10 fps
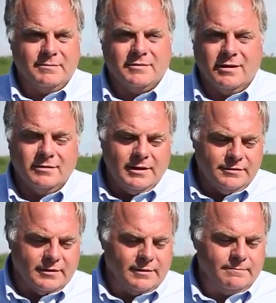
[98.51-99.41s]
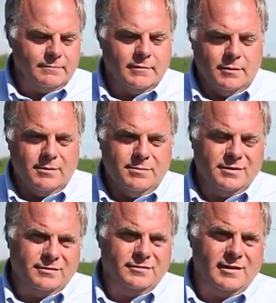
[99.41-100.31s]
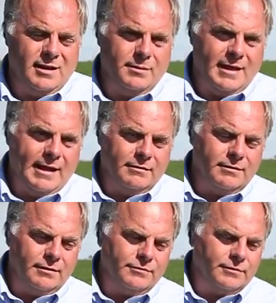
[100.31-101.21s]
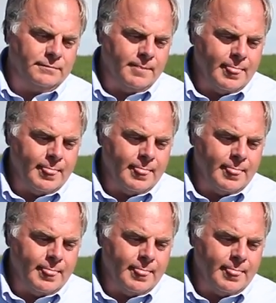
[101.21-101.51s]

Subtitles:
It's called LISA, Low Input Sustainable Agriculture.